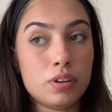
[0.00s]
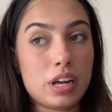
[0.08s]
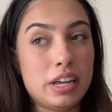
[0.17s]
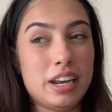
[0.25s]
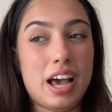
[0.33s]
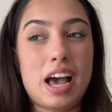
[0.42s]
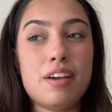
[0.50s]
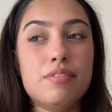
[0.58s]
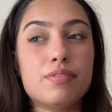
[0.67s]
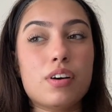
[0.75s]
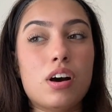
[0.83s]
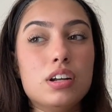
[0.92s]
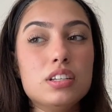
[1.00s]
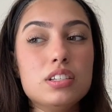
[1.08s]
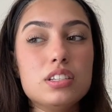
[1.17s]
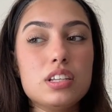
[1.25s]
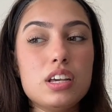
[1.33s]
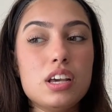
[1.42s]
And I've
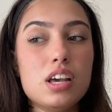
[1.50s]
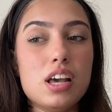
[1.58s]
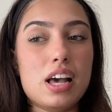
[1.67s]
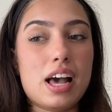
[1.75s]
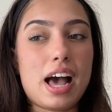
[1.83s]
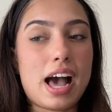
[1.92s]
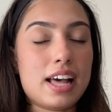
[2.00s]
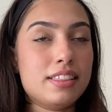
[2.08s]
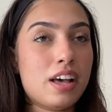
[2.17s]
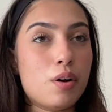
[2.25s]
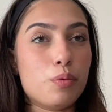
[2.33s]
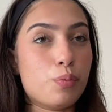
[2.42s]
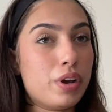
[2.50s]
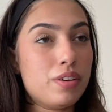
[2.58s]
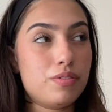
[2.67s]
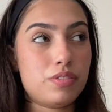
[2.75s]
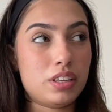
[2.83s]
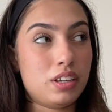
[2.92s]
honestly had that way
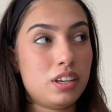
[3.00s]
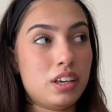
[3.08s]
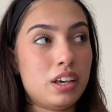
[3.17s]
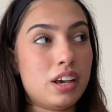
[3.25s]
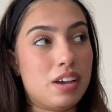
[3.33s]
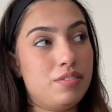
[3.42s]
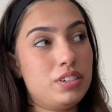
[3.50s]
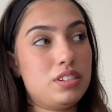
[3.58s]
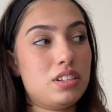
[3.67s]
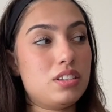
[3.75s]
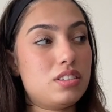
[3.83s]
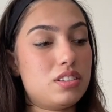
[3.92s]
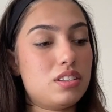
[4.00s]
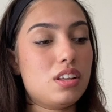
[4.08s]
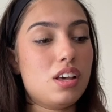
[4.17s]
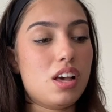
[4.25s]
of thinking ever since